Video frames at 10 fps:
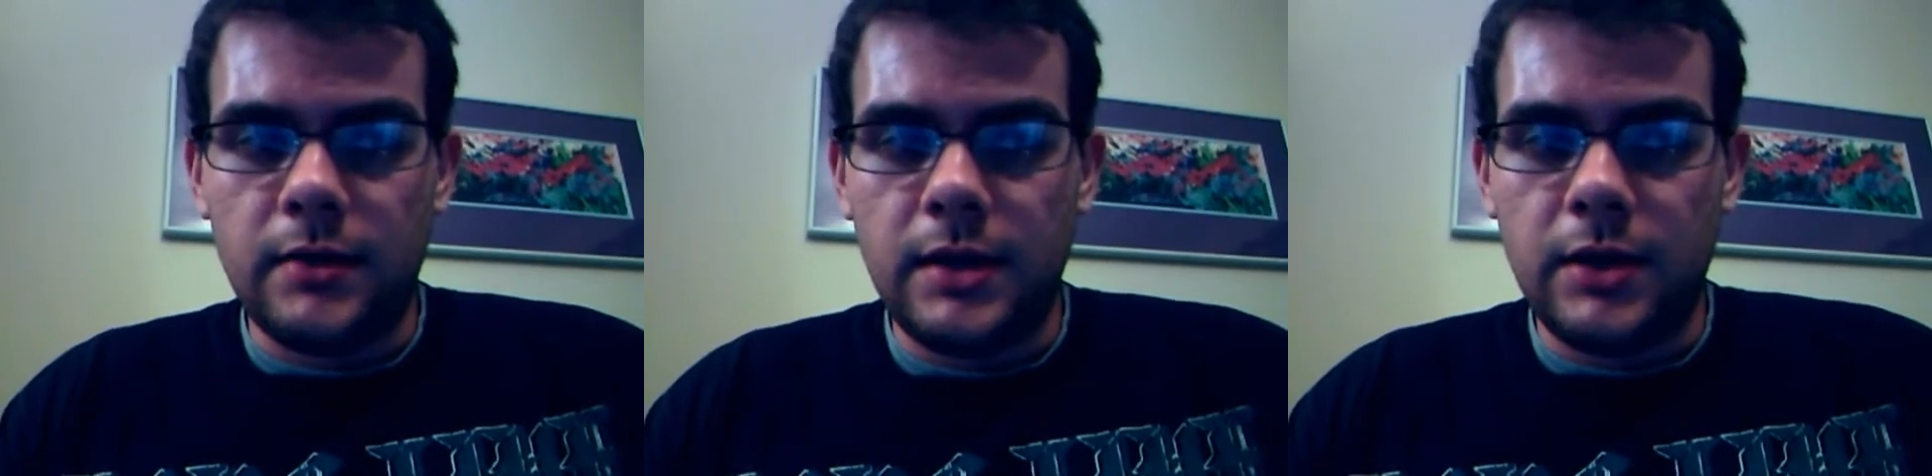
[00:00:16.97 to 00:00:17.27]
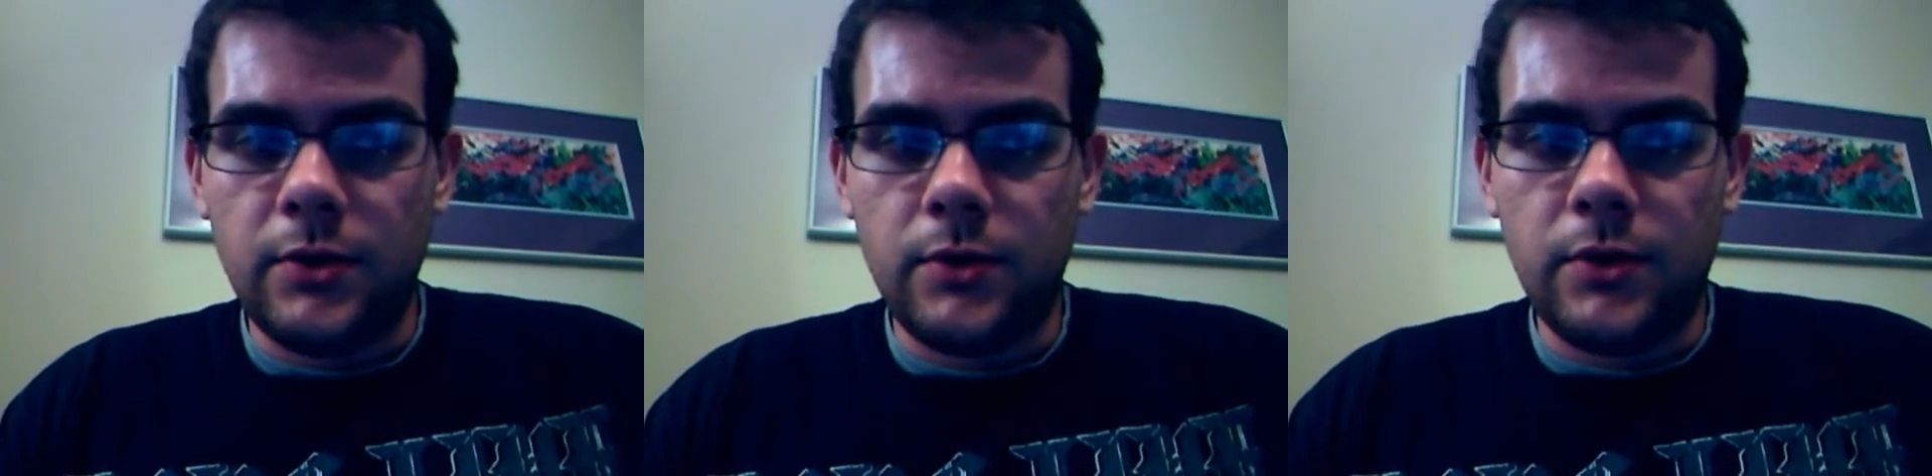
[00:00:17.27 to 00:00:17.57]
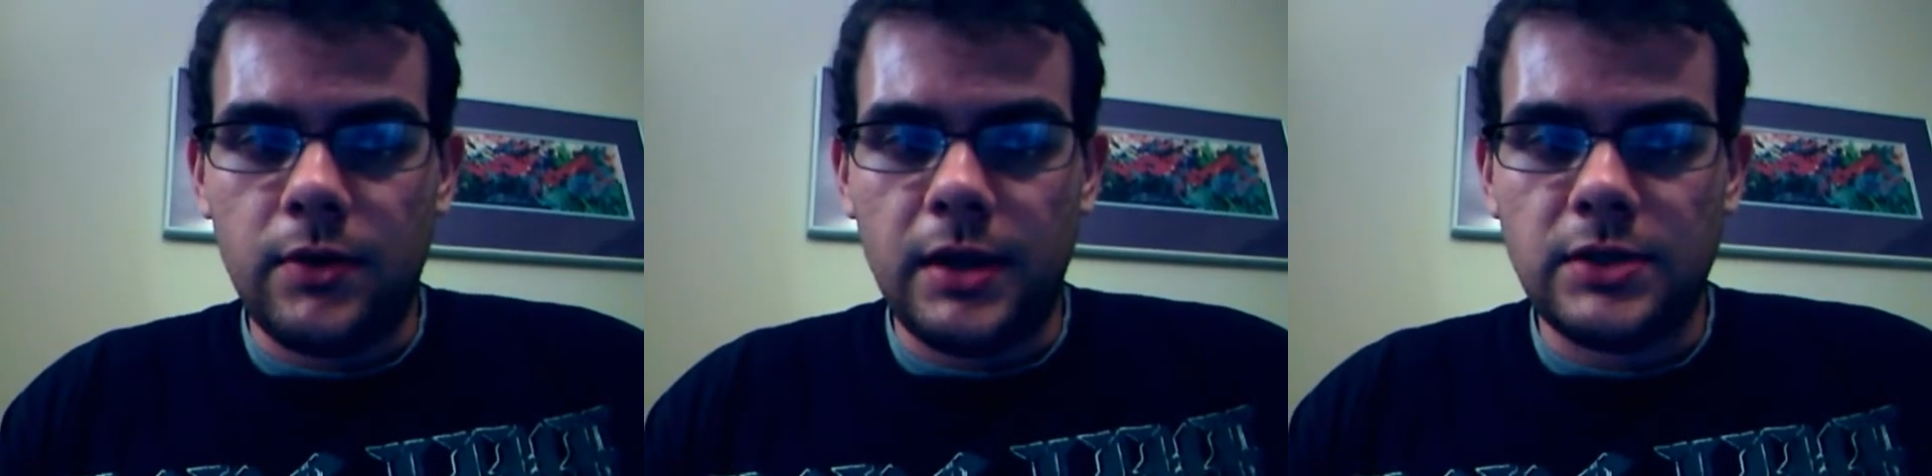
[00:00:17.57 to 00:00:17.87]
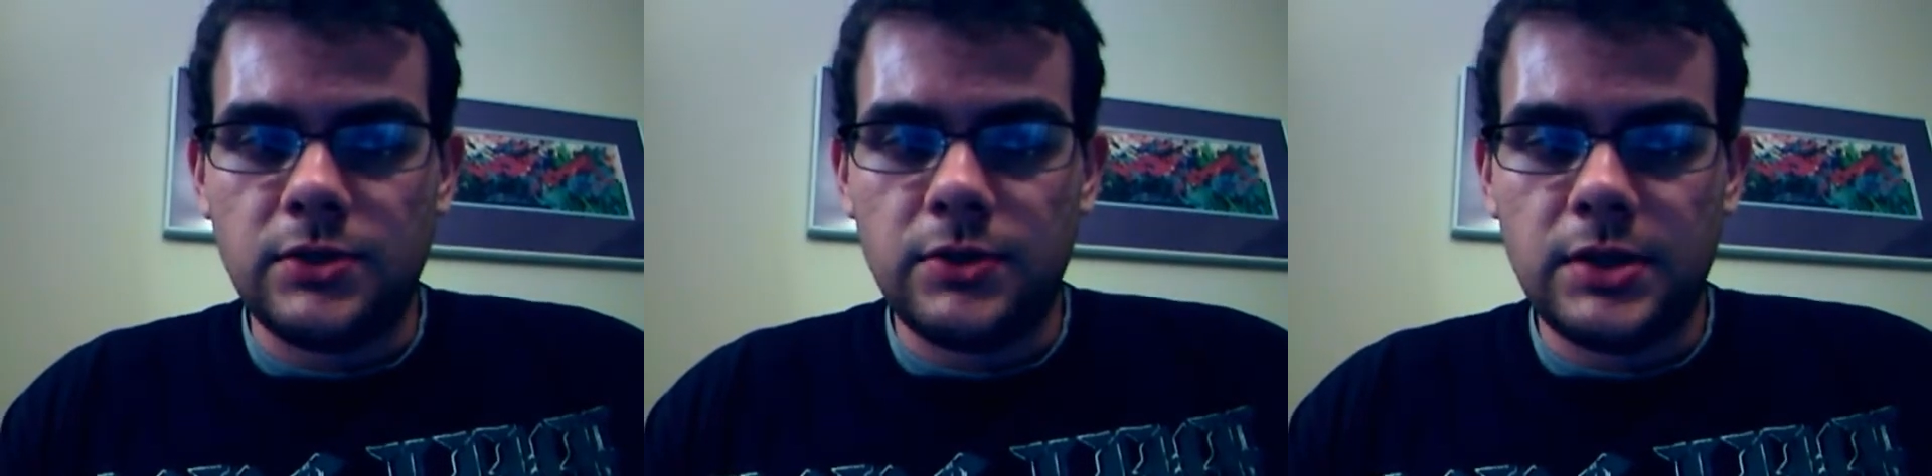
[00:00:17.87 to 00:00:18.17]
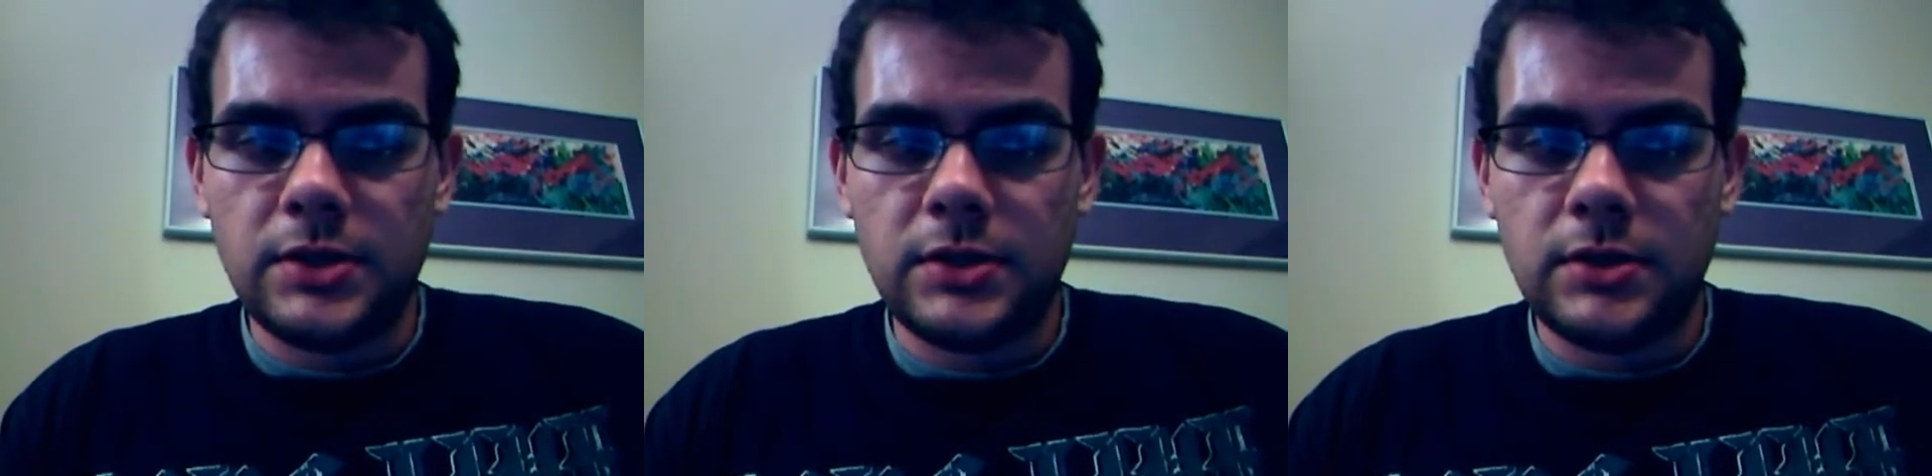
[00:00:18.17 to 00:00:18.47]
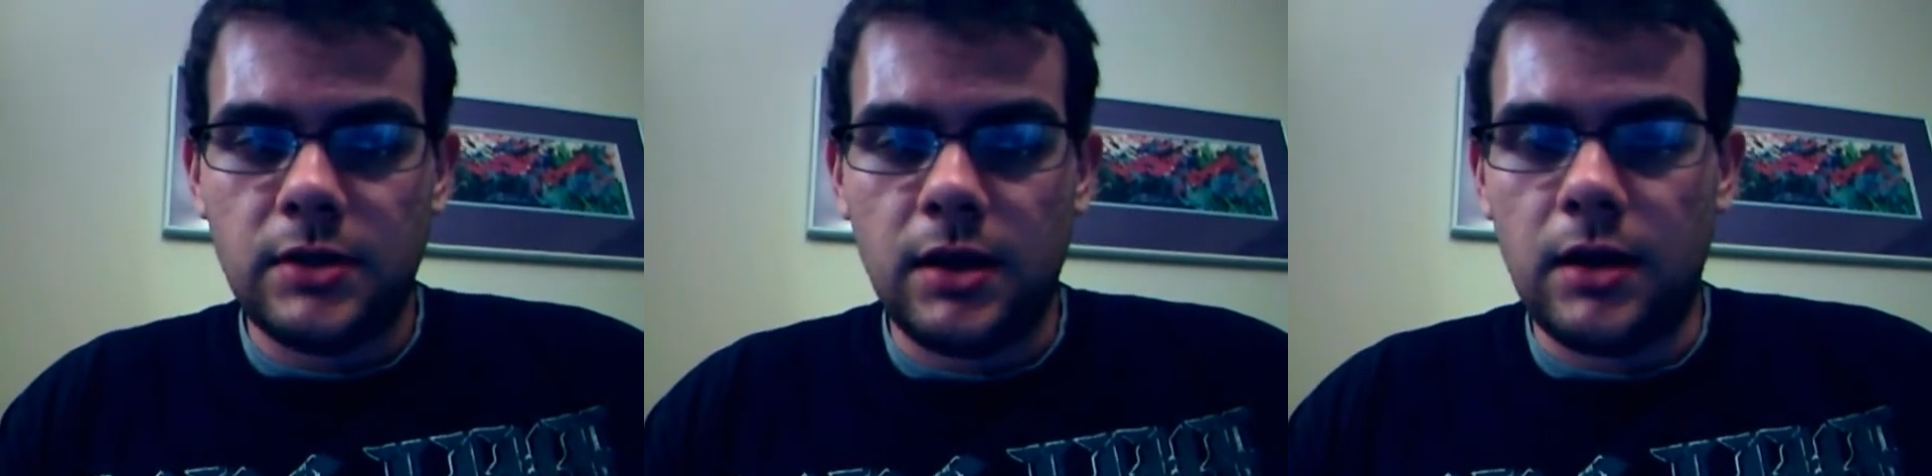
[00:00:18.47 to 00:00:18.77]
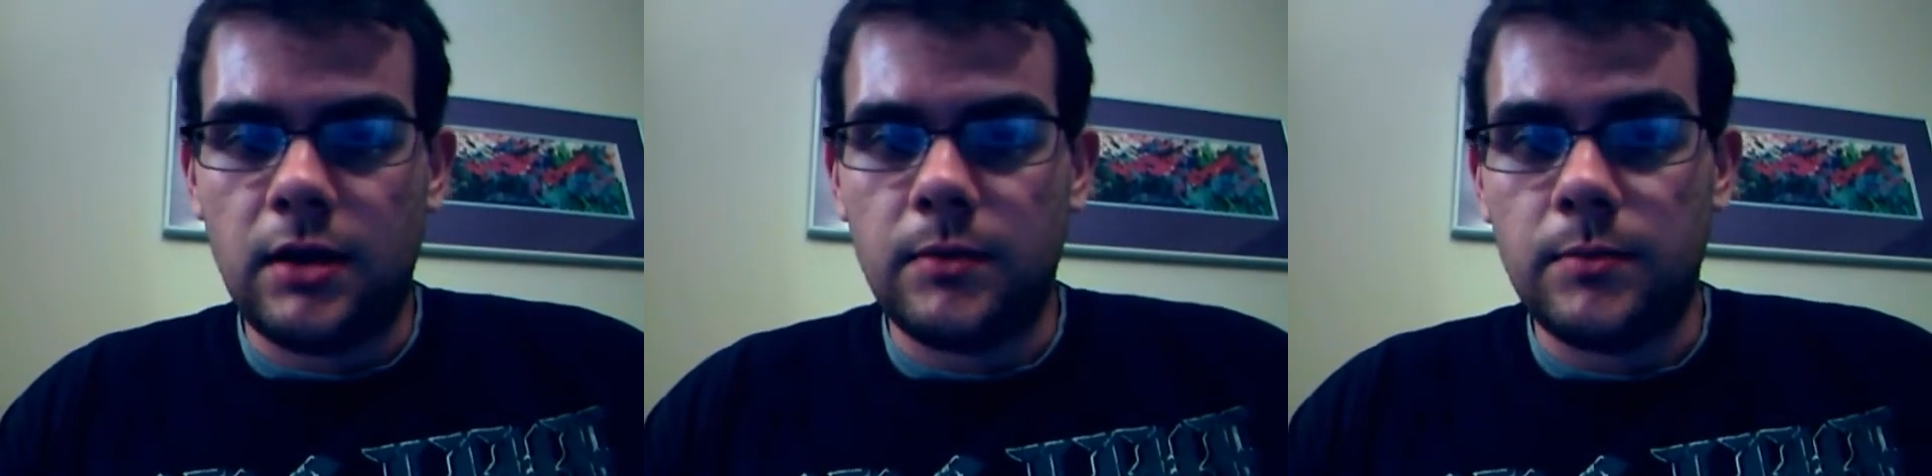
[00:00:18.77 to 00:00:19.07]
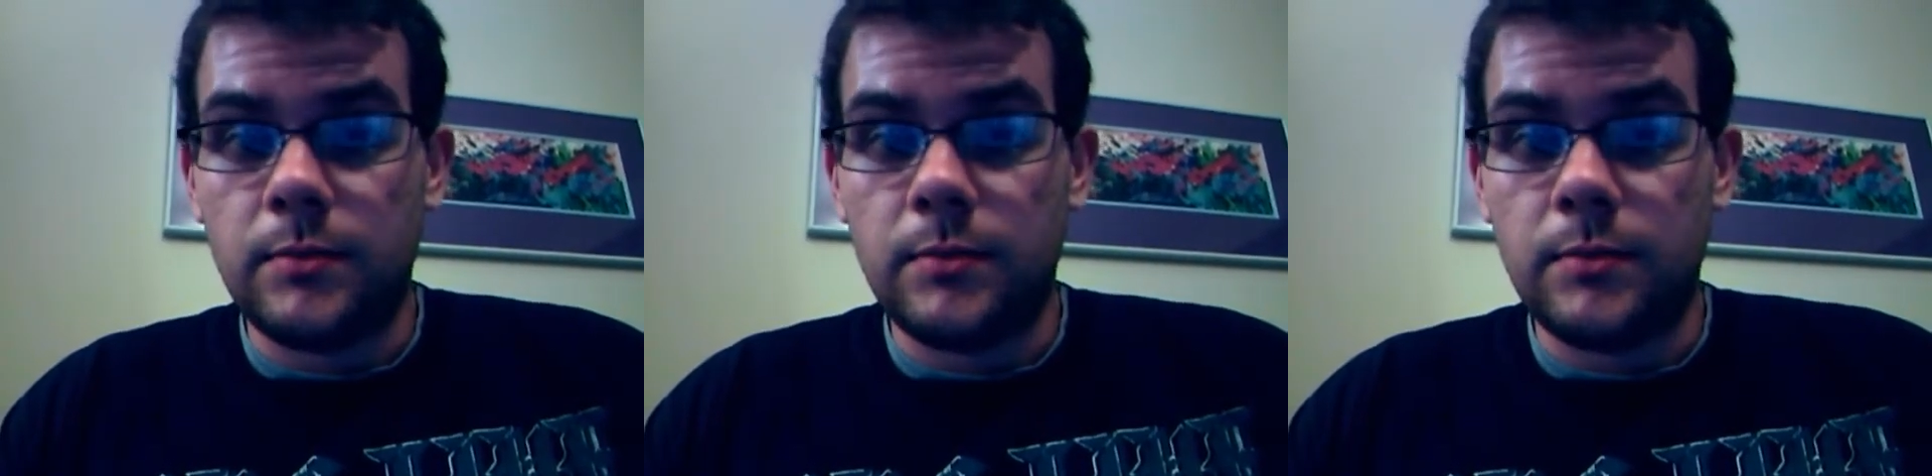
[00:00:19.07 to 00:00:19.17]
Theodore Escherichia.